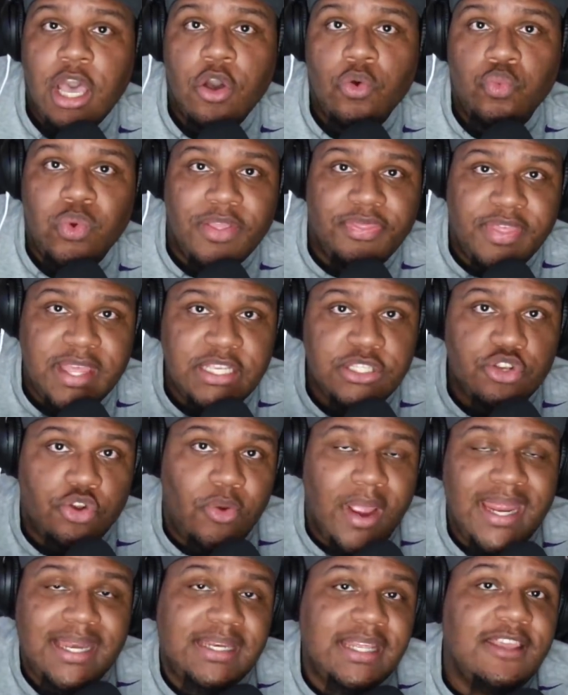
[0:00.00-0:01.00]
with this
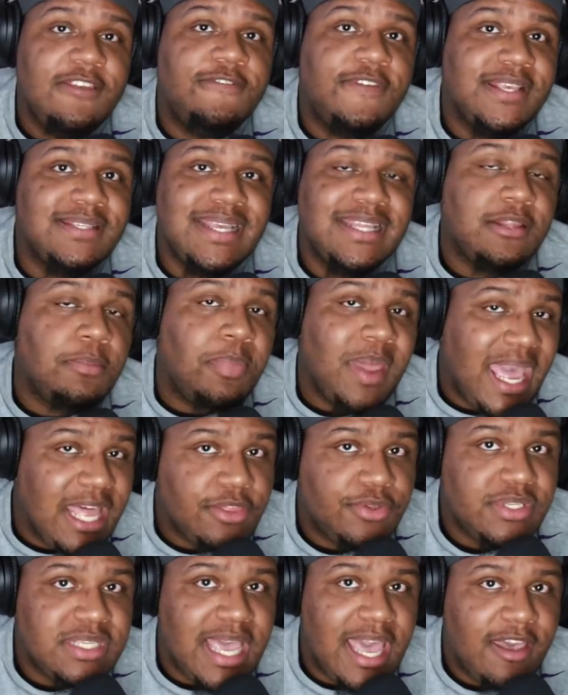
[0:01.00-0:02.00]
great defense that the
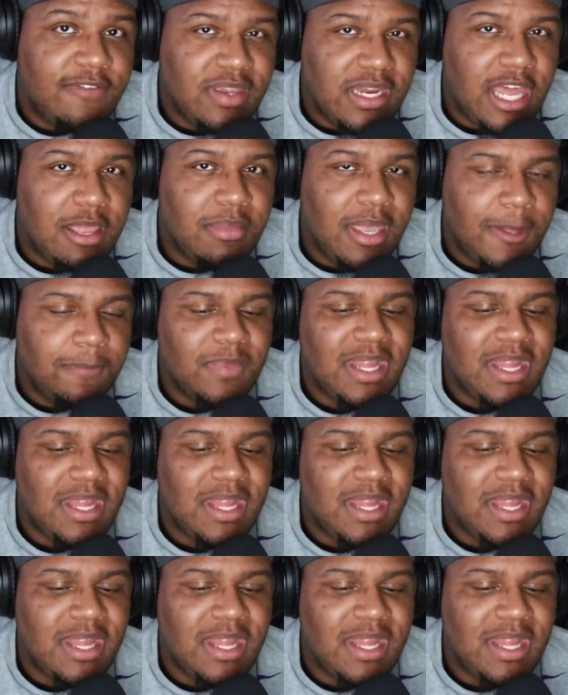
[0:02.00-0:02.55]
Panthers have? You know what I mean?